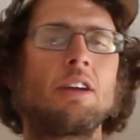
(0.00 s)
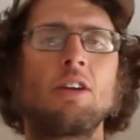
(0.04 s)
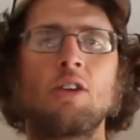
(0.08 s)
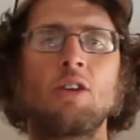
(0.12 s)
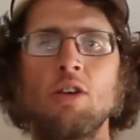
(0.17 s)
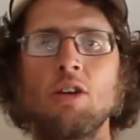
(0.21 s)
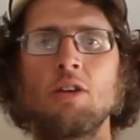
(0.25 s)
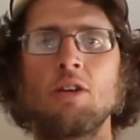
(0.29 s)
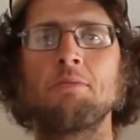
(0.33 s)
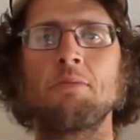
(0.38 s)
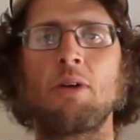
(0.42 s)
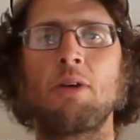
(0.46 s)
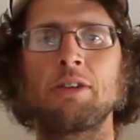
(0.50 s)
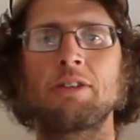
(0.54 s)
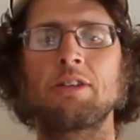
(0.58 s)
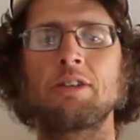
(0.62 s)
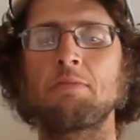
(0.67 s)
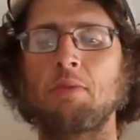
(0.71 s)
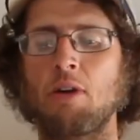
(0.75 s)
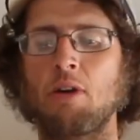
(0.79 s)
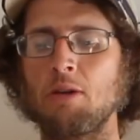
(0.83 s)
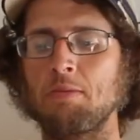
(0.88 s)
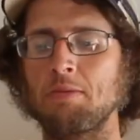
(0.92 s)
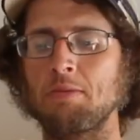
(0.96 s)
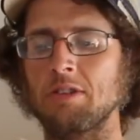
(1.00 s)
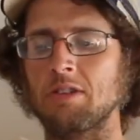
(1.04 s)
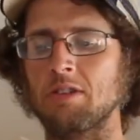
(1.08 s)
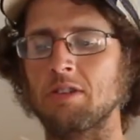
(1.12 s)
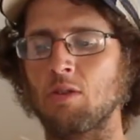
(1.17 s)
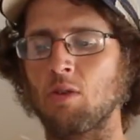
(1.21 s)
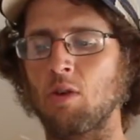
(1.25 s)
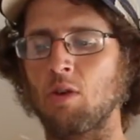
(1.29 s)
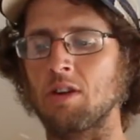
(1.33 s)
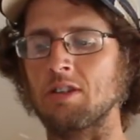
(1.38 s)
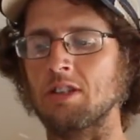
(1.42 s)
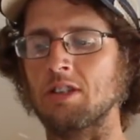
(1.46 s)
good multi-purpose
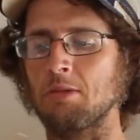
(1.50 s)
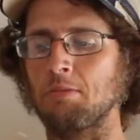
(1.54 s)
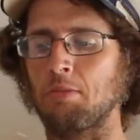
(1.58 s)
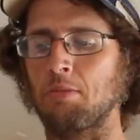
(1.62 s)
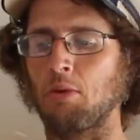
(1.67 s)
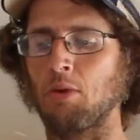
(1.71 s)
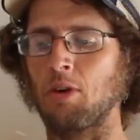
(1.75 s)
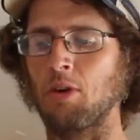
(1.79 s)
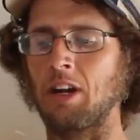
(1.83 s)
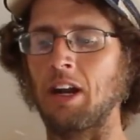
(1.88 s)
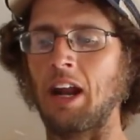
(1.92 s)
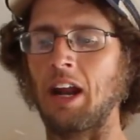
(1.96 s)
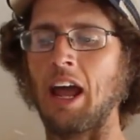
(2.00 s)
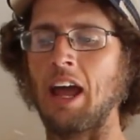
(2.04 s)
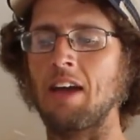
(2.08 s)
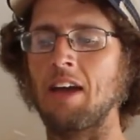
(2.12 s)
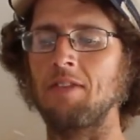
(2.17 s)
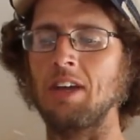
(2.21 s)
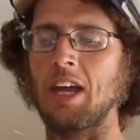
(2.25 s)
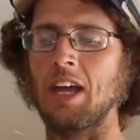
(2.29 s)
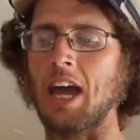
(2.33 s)
across the board in a heavy